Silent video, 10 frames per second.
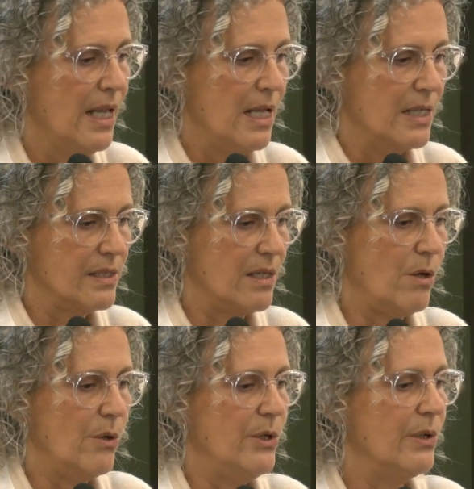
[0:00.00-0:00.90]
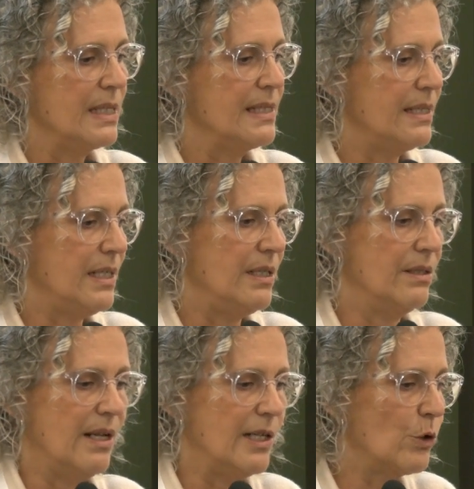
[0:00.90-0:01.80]
So you can see the
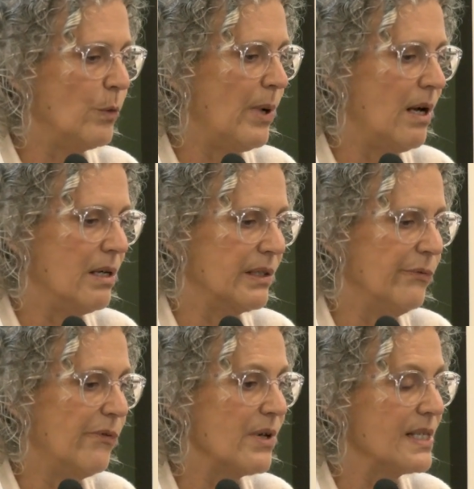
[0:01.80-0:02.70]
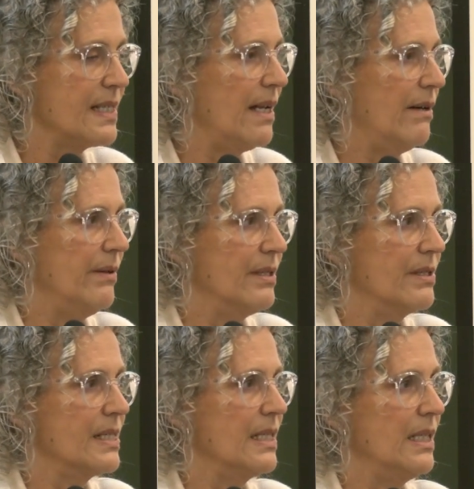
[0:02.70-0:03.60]
natural park, the forest
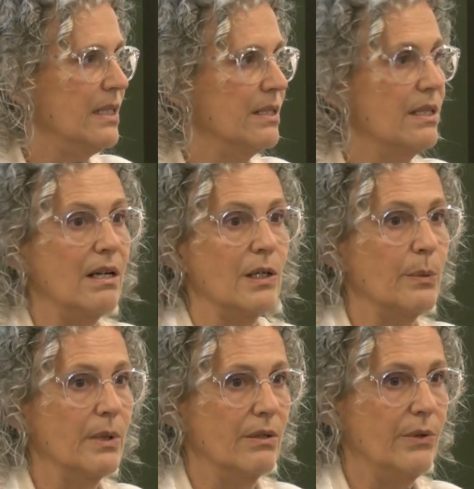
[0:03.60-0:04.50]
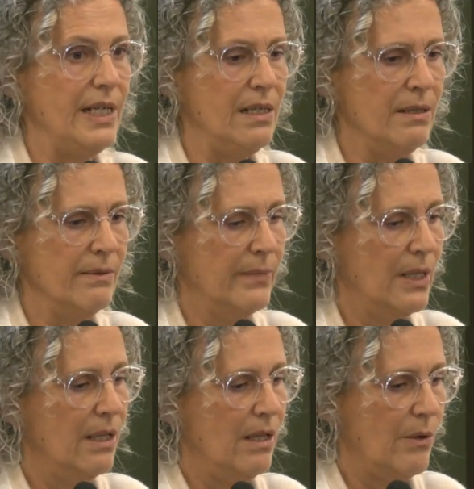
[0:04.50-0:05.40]
areas in dark green,
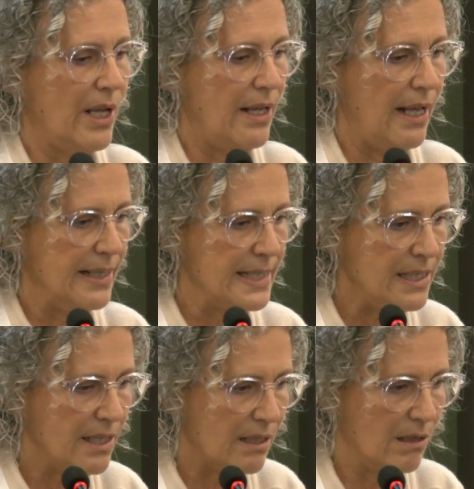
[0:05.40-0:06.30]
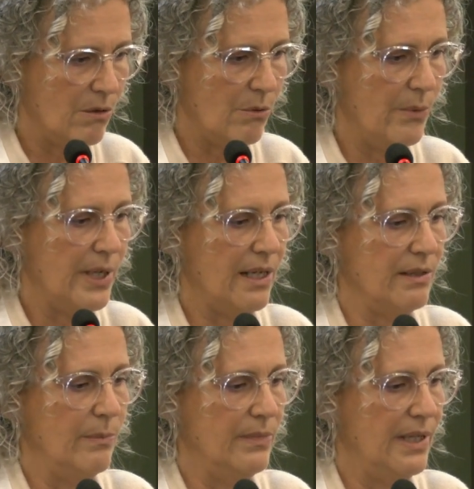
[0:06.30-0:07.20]
okay? And in yellow, we
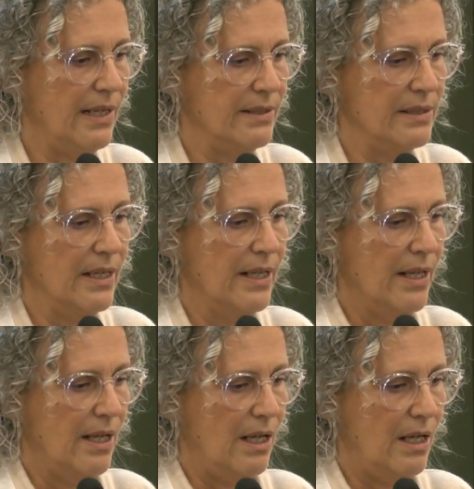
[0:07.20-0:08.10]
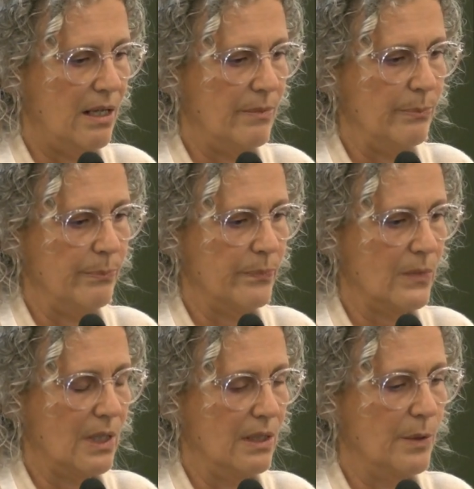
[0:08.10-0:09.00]
had then
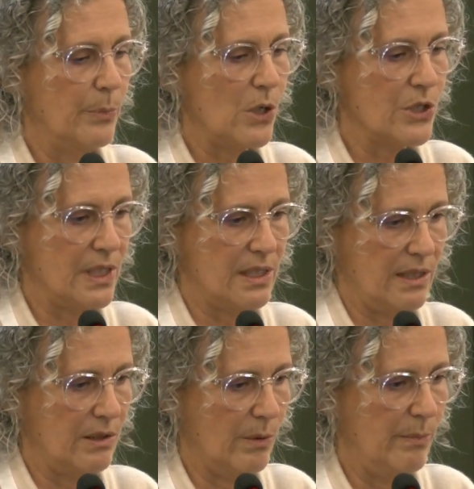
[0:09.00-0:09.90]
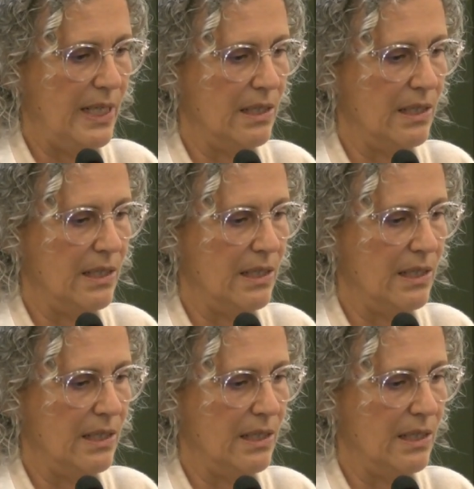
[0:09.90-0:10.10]
the projects that were being